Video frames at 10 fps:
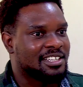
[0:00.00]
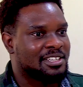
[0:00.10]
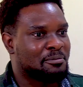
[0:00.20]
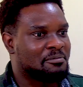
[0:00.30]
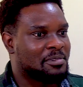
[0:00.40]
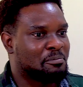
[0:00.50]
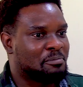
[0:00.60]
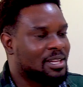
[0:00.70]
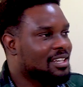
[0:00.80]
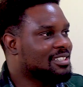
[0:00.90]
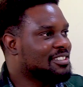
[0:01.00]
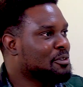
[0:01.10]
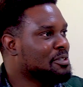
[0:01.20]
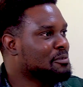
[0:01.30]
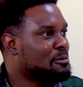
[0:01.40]
The plugs
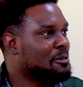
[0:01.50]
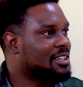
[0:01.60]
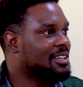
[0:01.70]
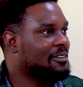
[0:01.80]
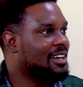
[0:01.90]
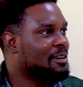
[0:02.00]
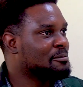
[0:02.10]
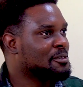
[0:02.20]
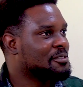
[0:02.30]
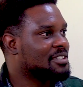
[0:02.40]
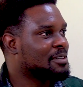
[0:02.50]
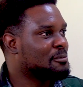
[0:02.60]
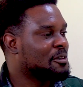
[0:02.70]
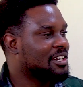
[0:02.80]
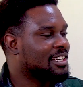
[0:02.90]
don't even work the way I'm used to
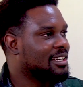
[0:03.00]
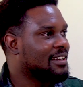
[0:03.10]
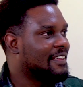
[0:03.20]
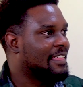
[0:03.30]
them working.